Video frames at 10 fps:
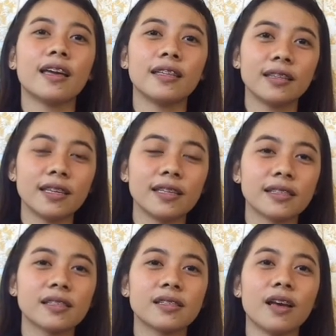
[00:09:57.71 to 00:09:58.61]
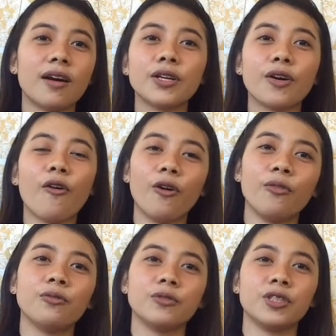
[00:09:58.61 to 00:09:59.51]
in this era
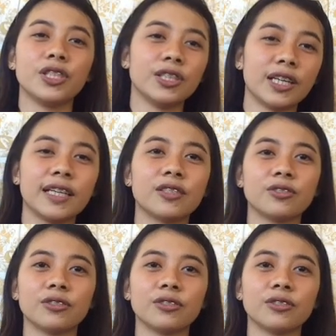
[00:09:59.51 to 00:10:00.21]
of generation.